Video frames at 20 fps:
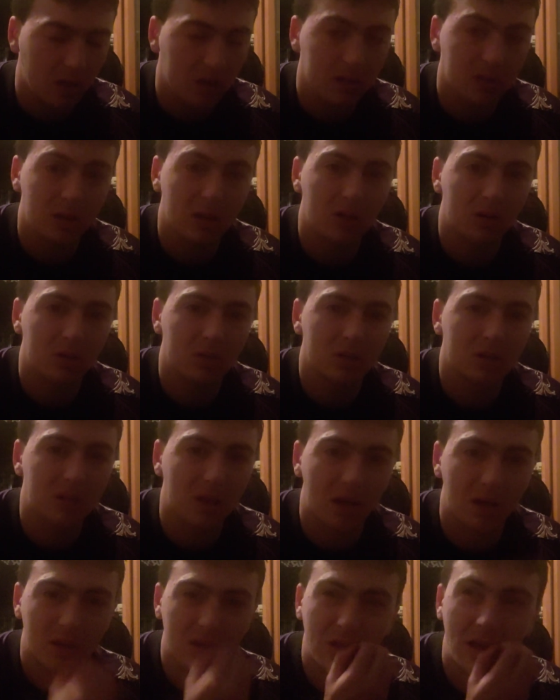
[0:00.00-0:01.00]
There is
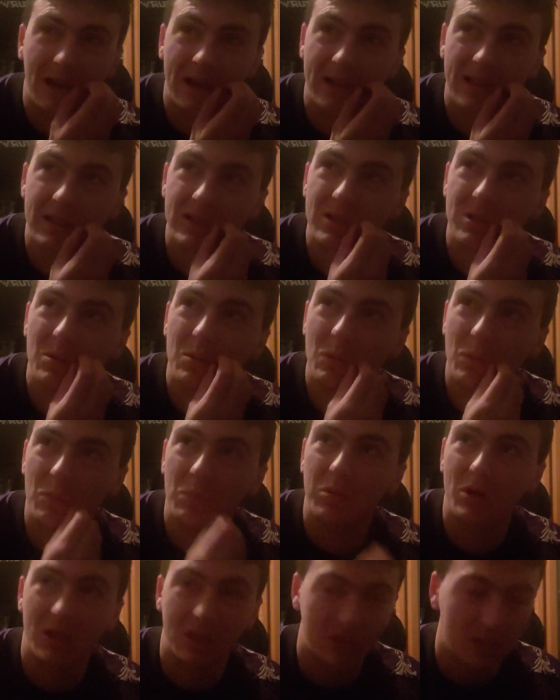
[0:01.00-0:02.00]
a lot to
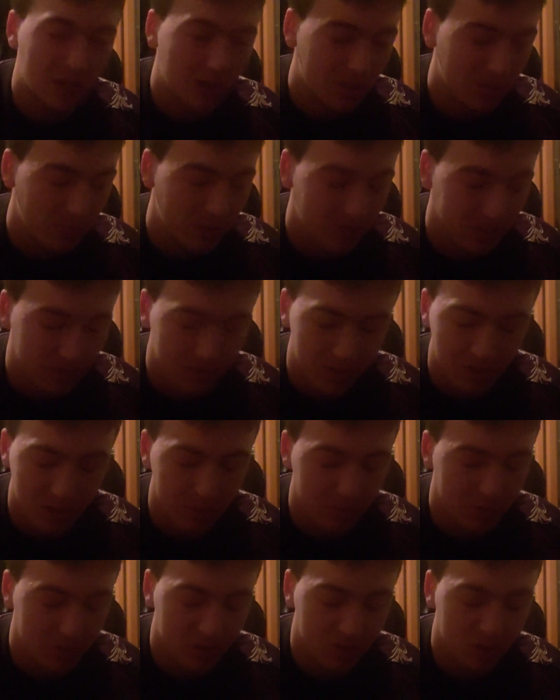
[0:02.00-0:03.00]
break down about the
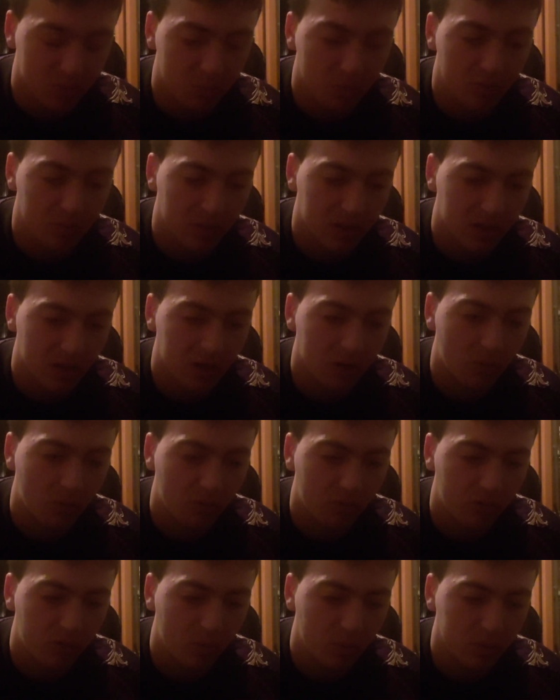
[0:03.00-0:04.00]
themes in this movie, and I
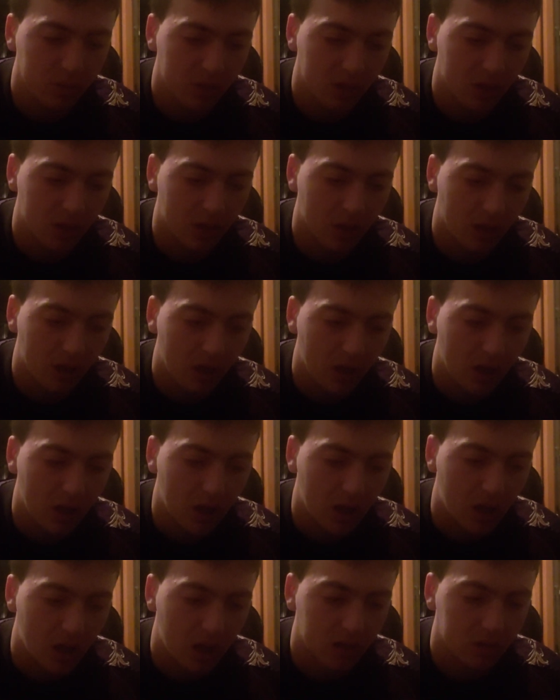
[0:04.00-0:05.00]
don't fully
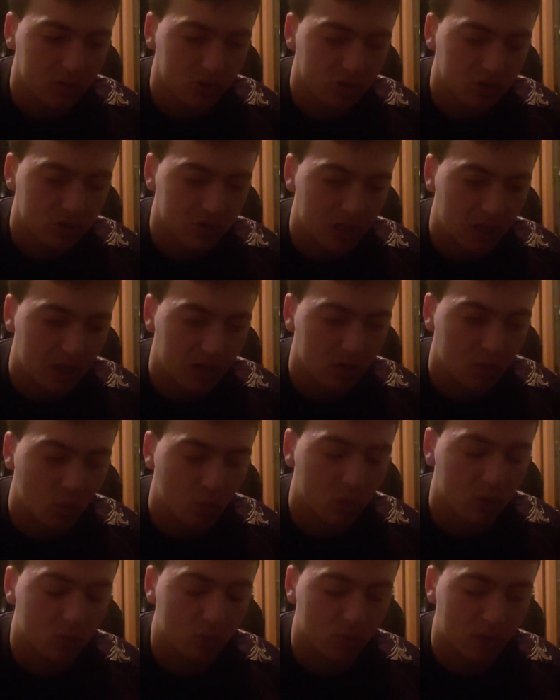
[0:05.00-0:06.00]
understand
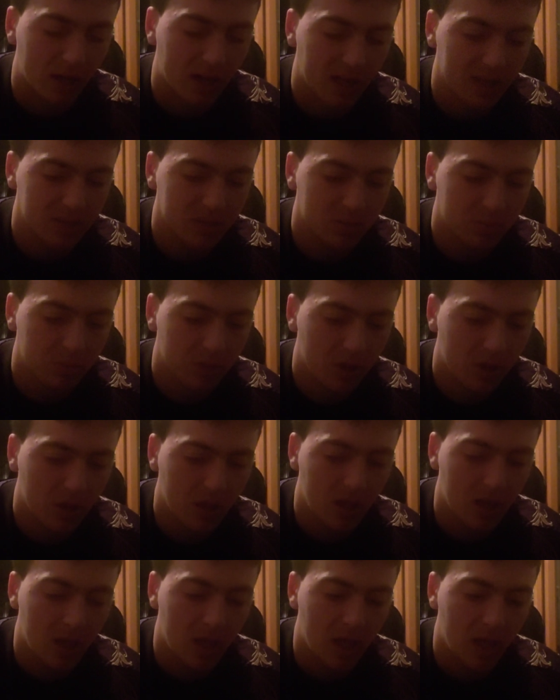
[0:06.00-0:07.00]
nor grasp
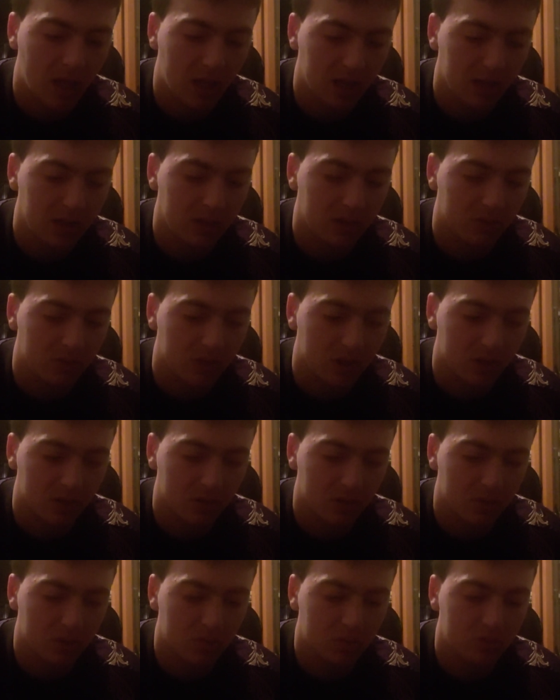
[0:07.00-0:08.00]
any of it
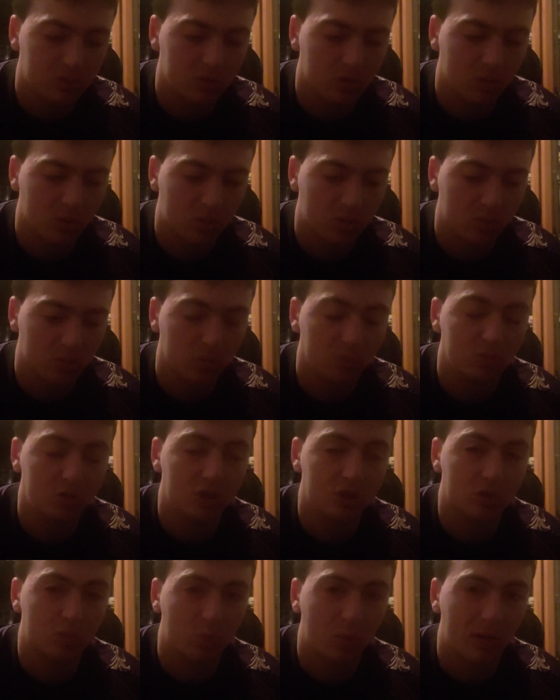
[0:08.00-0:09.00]
ju through
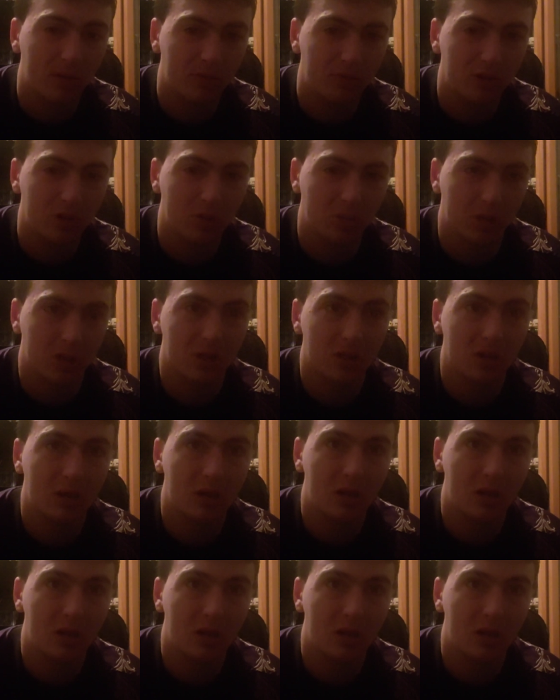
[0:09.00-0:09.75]
just one viewing.